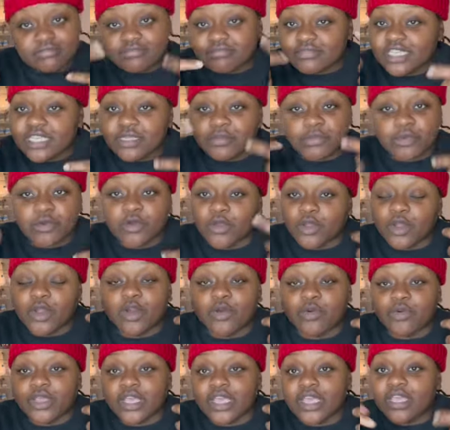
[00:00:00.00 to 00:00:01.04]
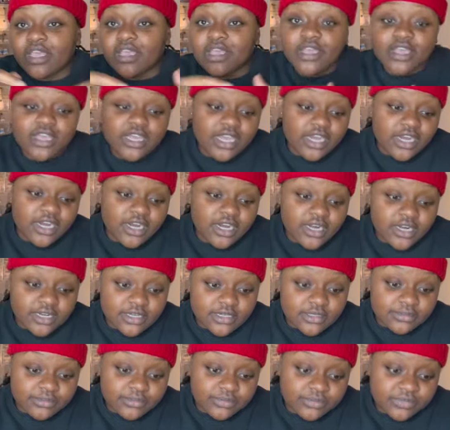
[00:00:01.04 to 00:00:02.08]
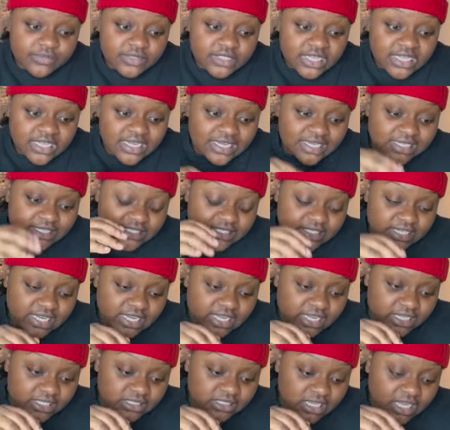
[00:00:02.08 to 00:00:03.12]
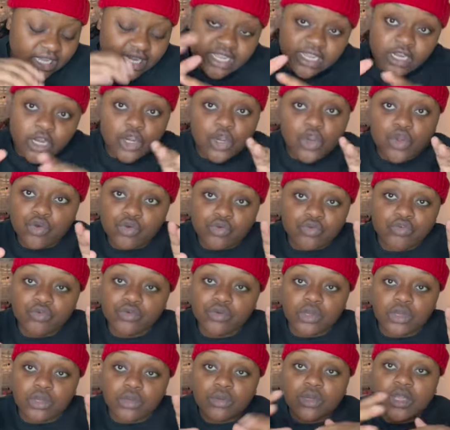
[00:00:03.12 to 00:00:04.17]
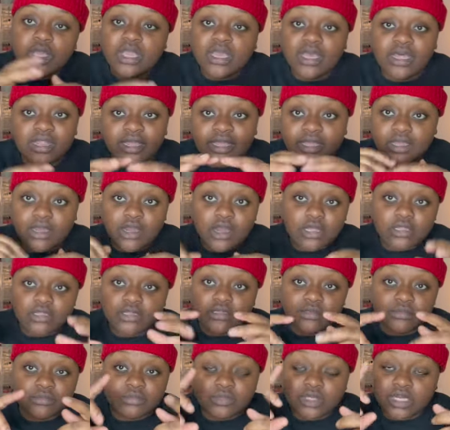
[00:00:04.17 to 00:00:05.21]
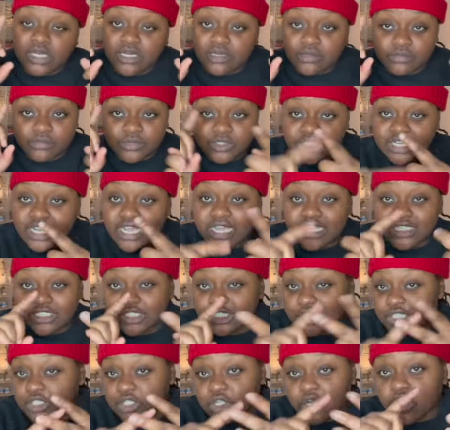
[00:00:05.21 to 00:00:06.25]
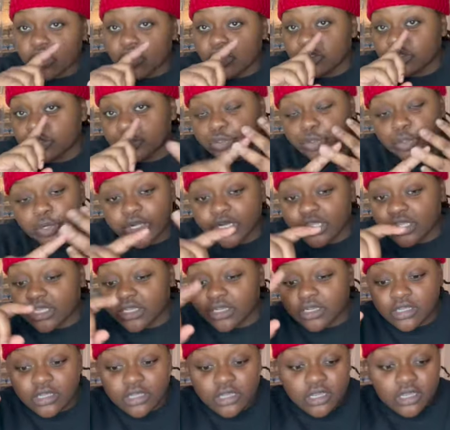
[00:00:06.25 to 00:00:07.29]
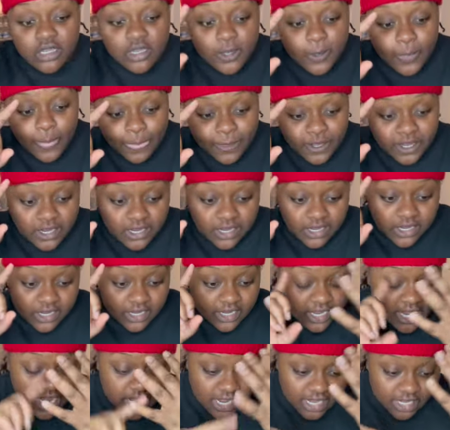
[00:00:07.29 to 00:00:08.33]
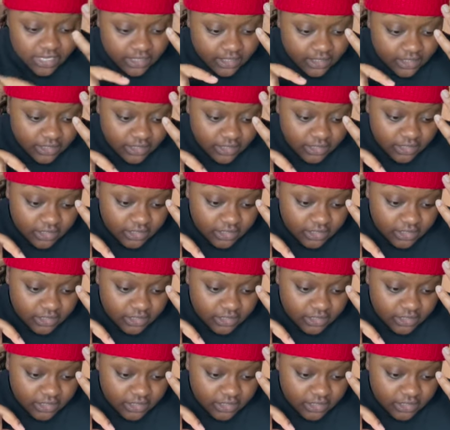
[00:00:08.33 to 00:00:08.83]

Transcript: keep on going. Um, I like Jazz. I like her whole crew though. I like all of them. Um, Jazz, J Long, Jordan, uh, Kaya,